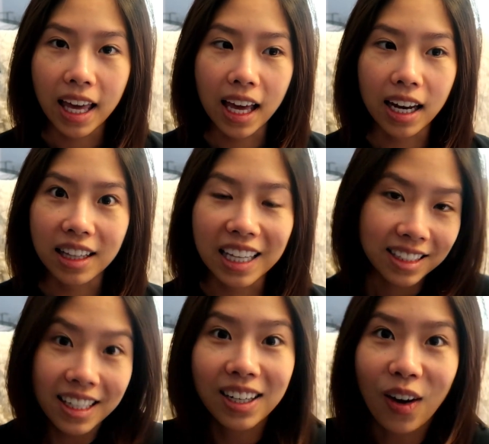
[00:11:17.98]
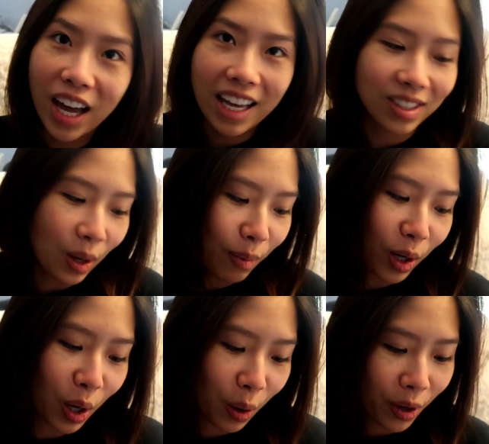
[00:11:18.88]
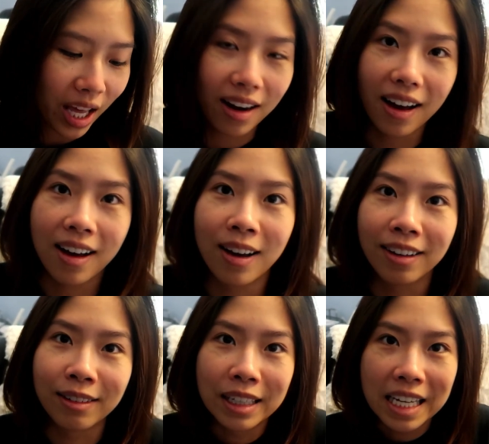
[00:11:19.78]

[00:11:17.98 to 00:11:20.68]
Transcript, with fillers: and that's it okay so i'm gonna go and uh,